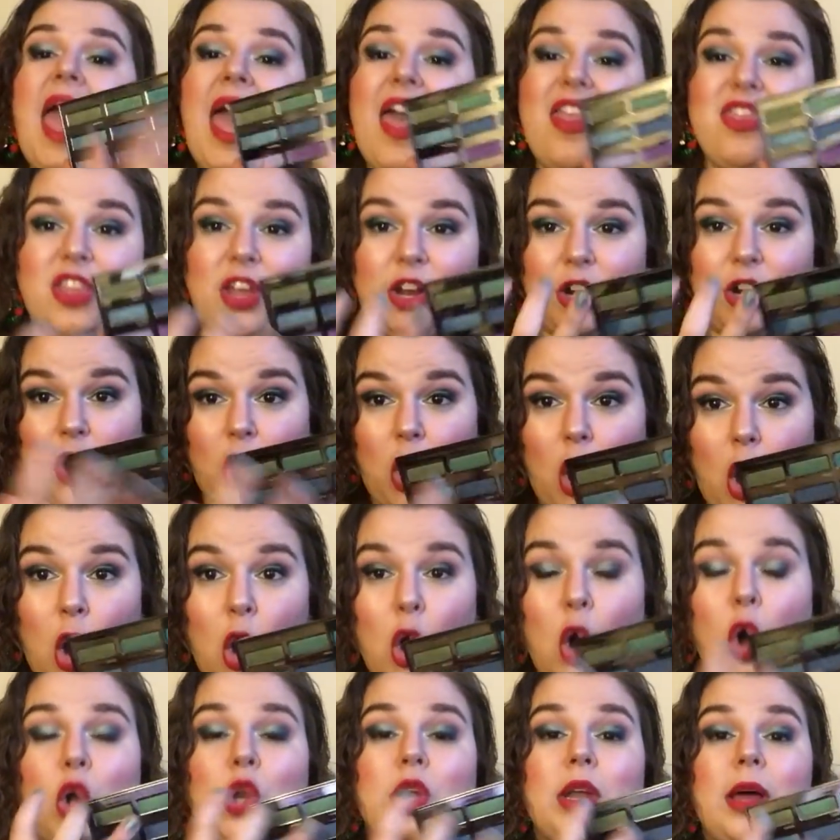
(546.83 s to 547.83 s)
And they're
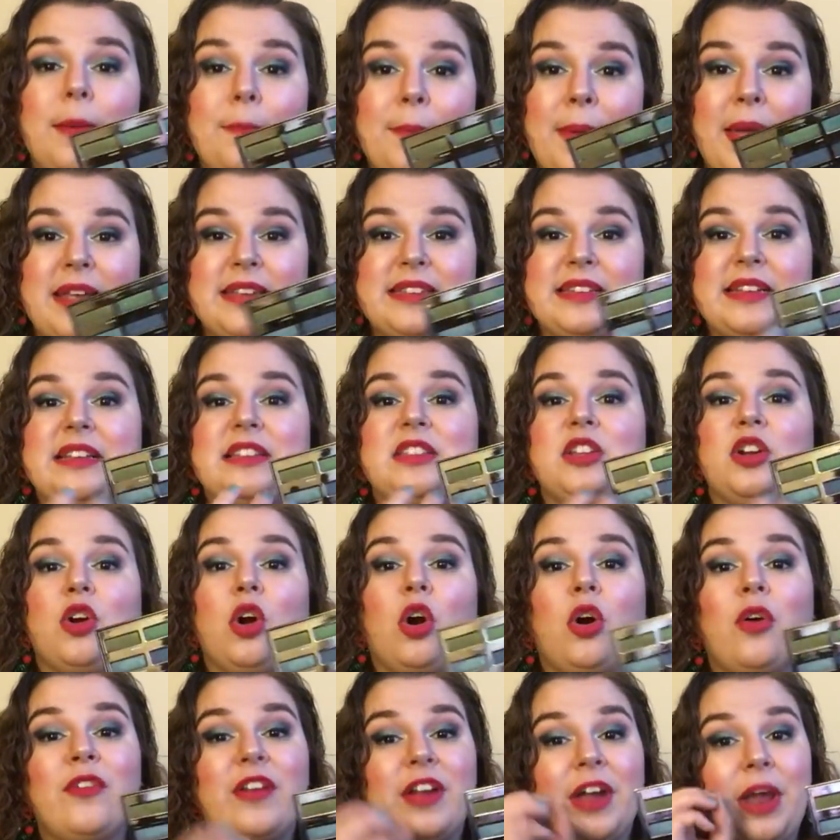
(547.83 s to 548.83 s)
all amazing.
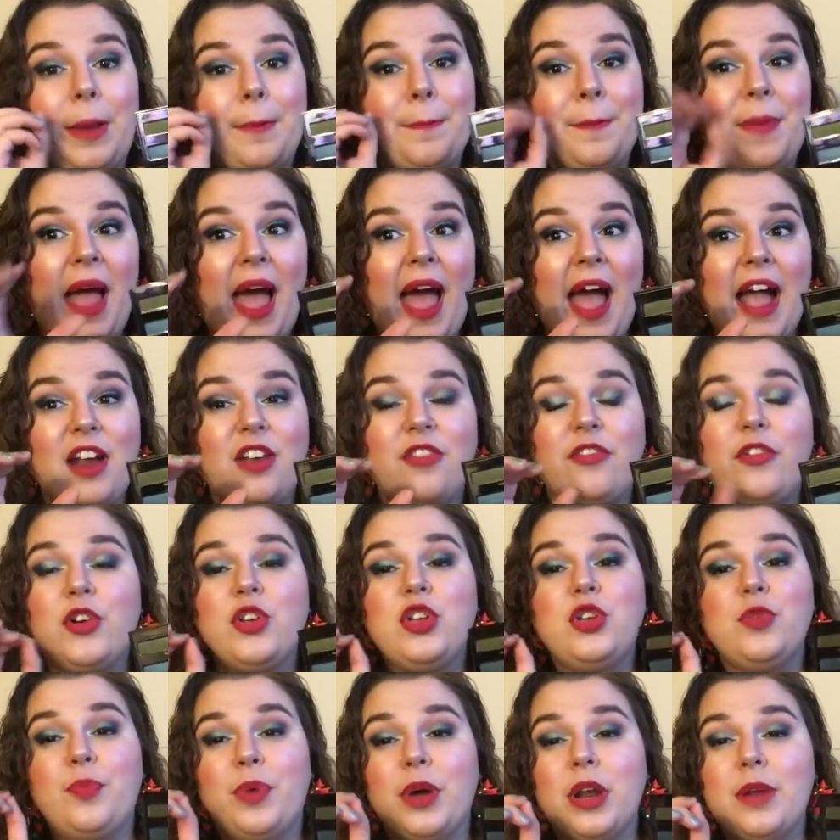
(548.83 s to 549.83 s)
They're all very
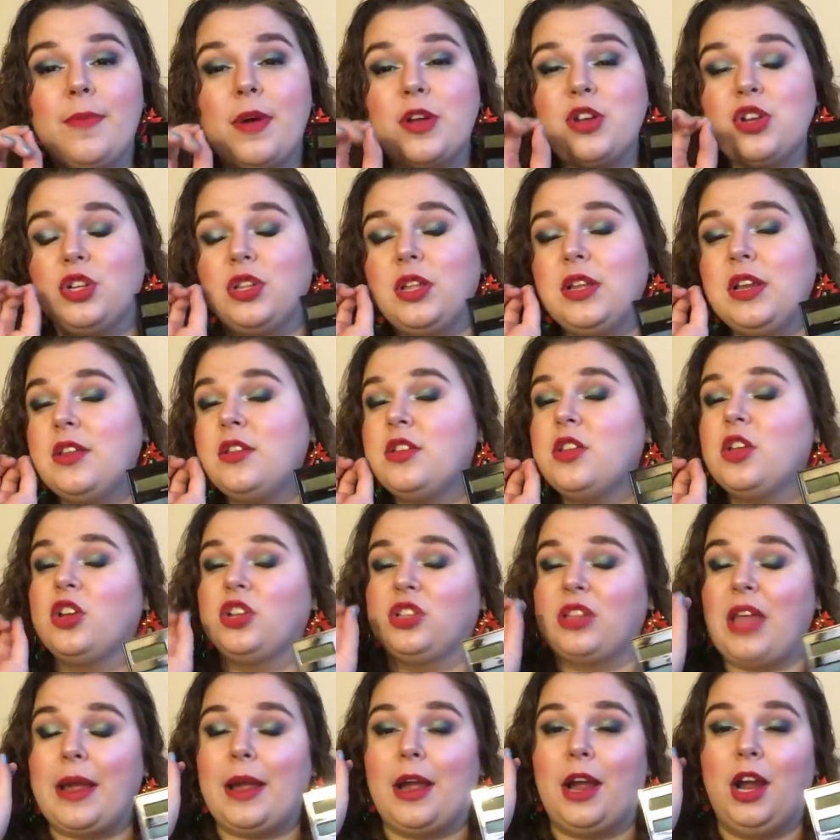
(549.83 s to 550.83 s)
impactful. You put them on your lid and
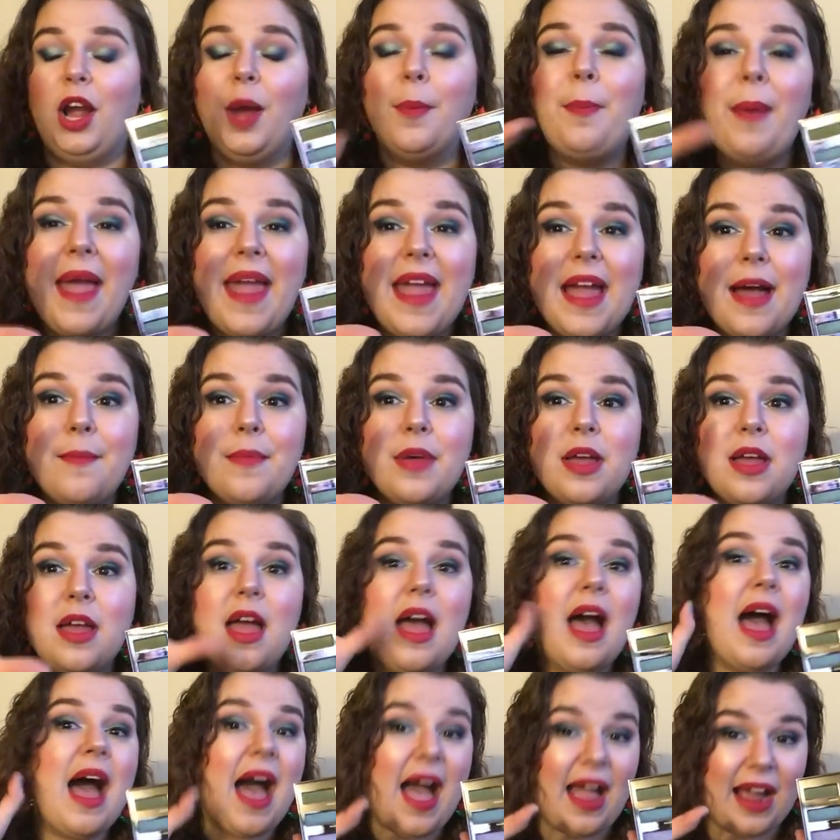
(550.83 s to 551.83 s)
they're like, kabam,
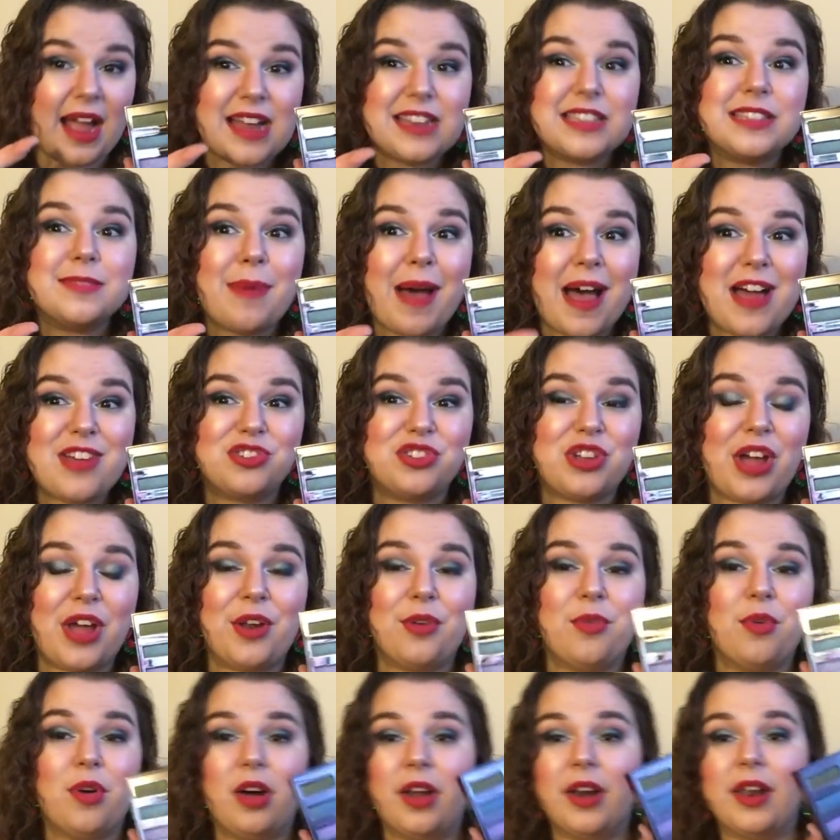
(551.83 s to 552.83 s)
I got some
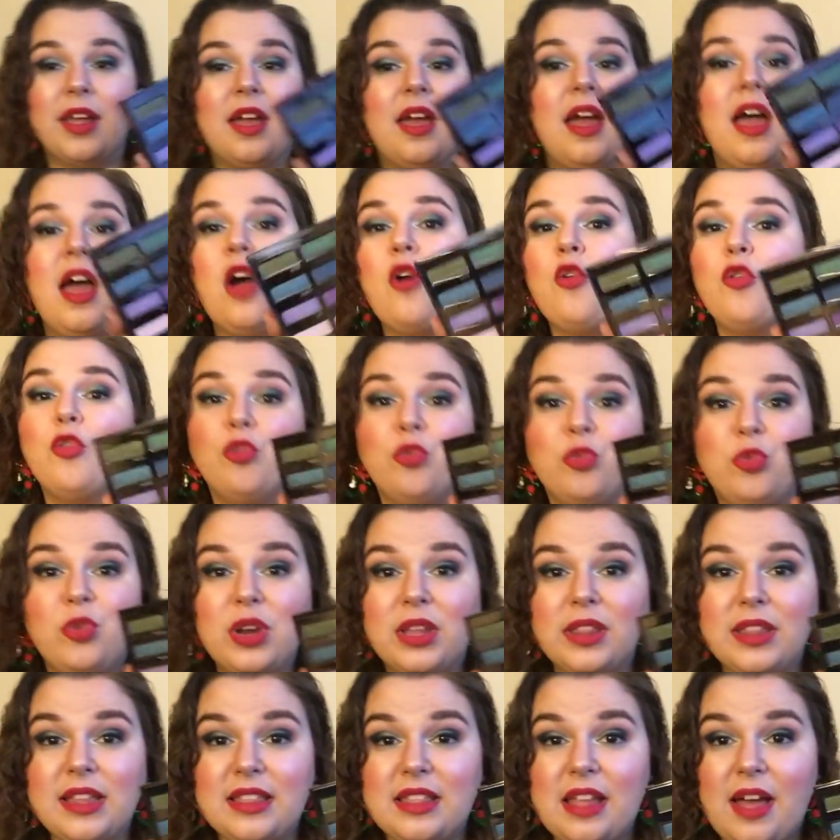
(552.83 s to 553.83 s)
eyeshadow on.
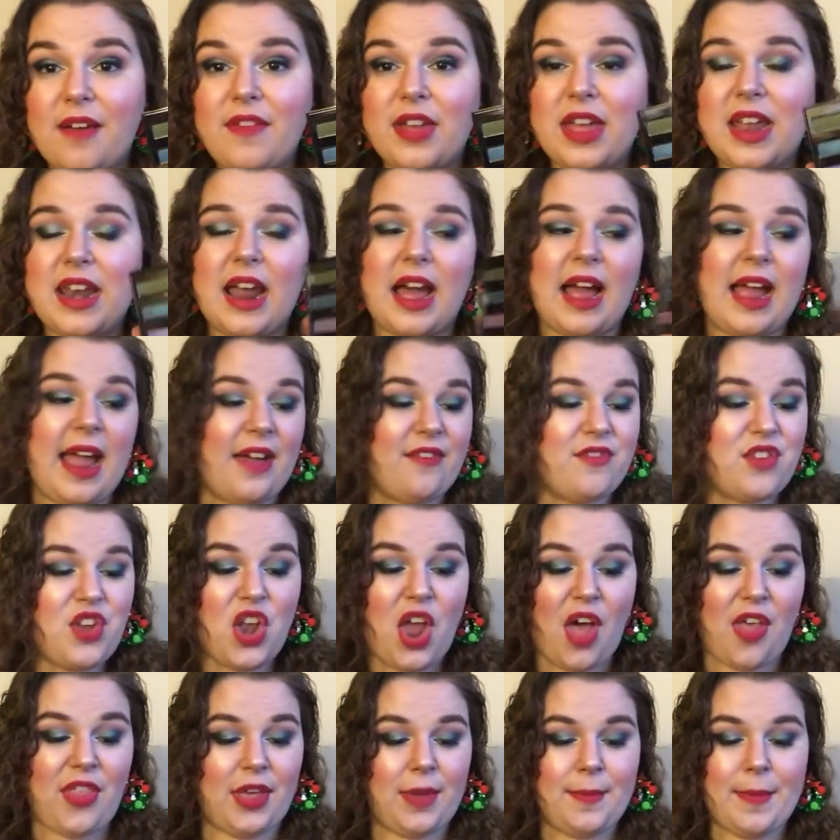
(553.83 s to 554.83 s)
Really love it. I have
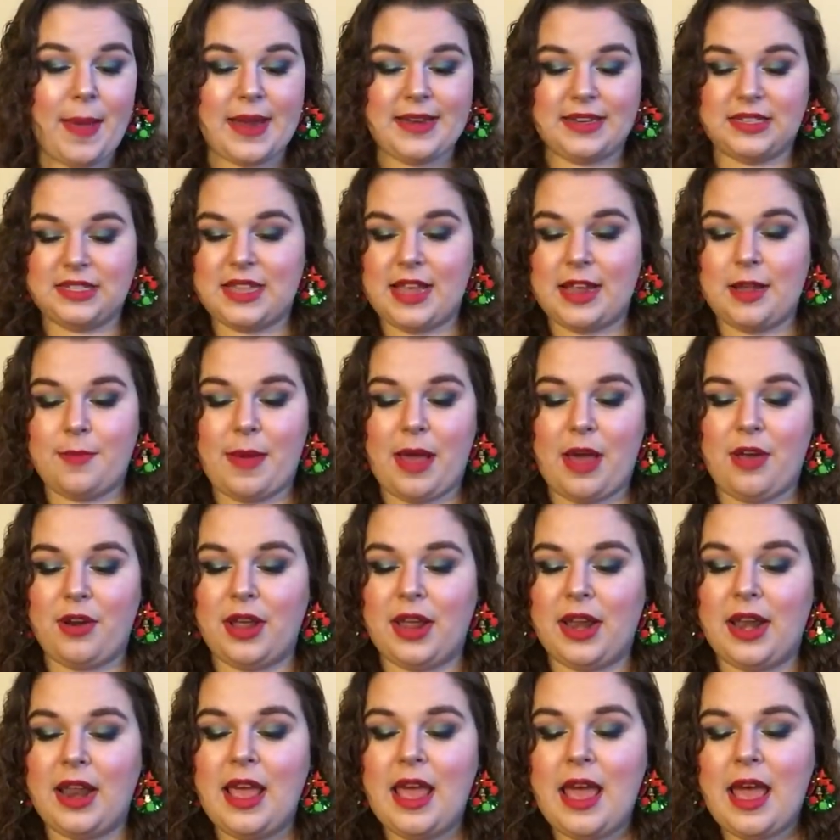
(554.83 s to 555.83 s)
nothing bad to say about
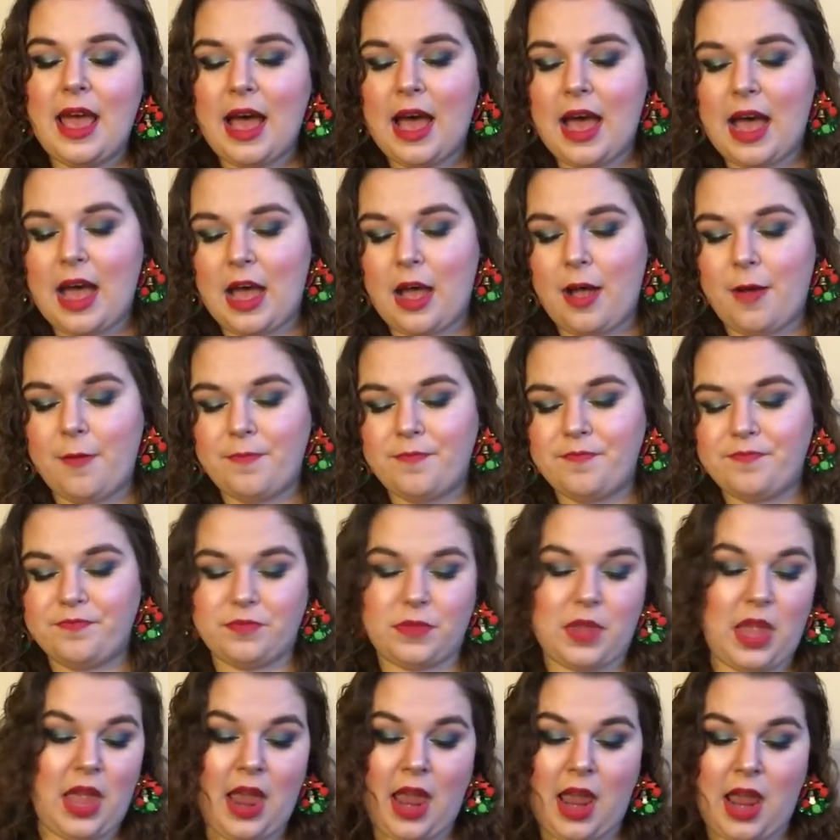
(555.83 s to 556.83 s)
it.
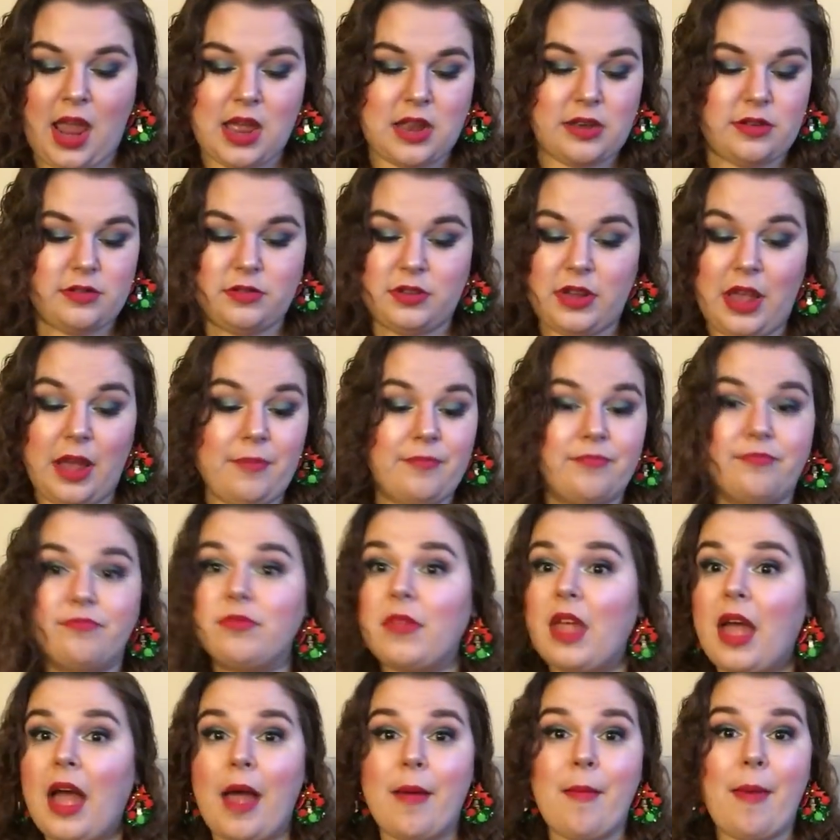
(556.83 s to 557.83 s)
And yeah,
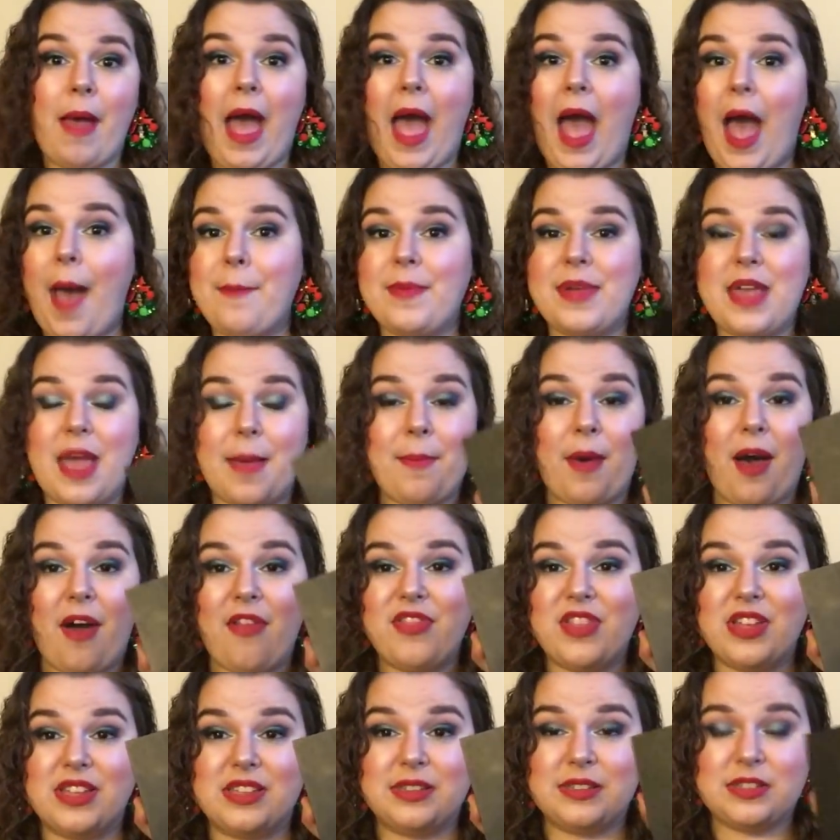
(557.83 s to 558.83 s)
I'm happy I
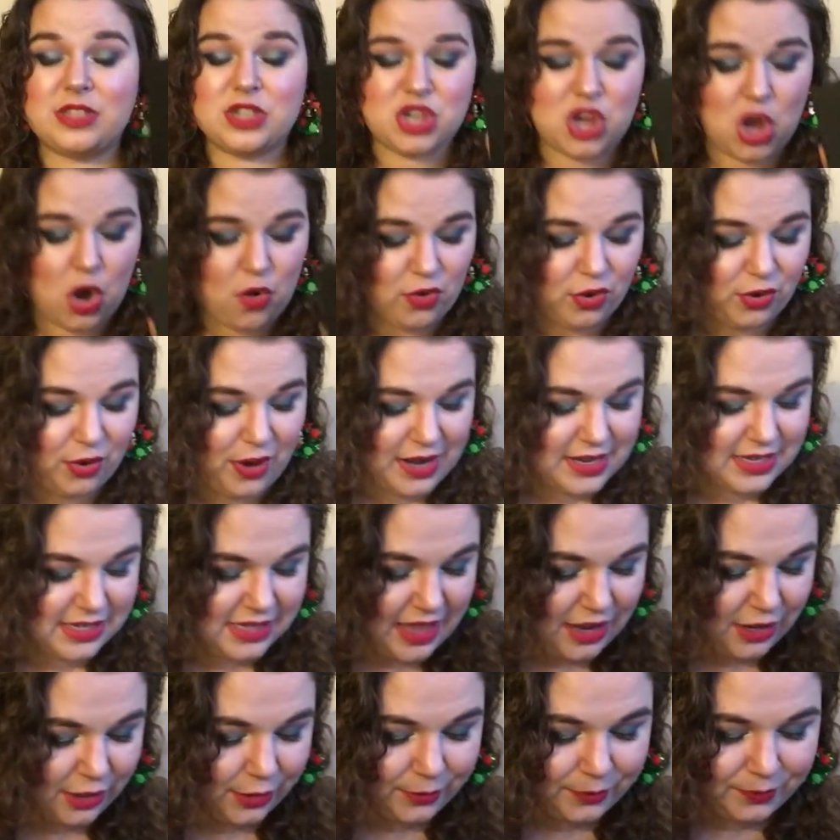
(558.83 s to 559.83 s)
bought this. No regrets
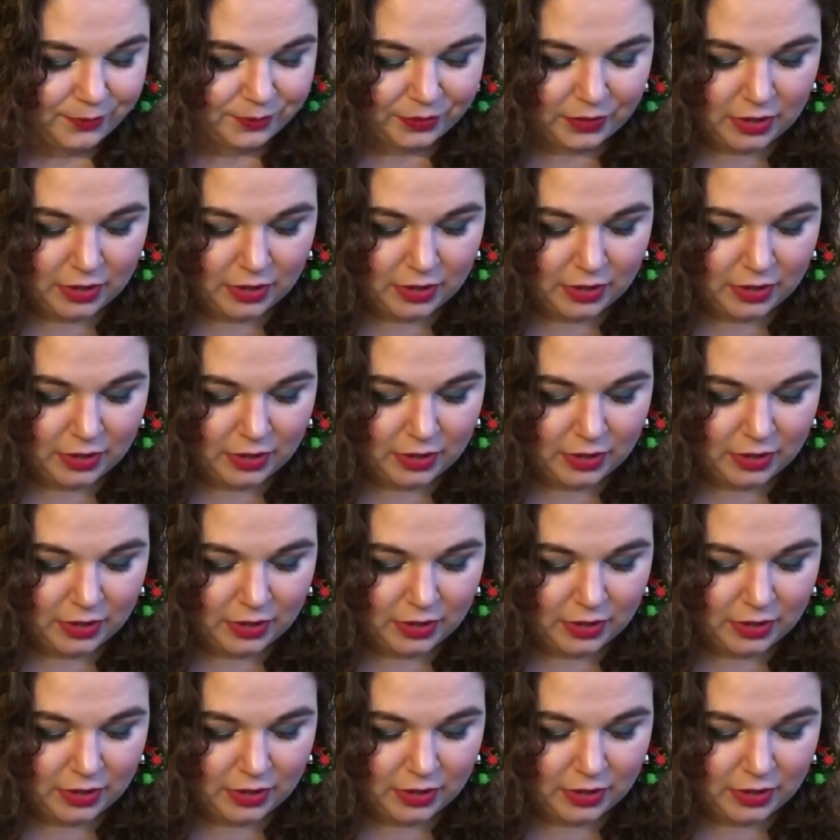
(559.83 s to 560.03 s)
there.